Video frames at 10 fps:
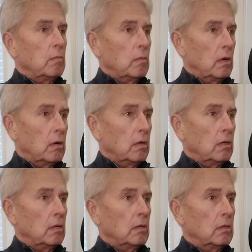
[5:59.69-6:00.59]

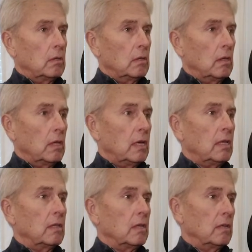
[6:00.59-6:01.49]
remarried the
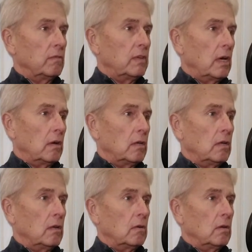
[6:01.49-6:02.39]
lady that lived down
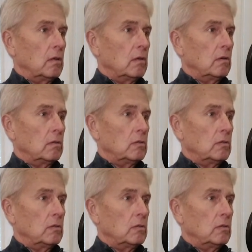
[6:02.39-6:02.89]
here in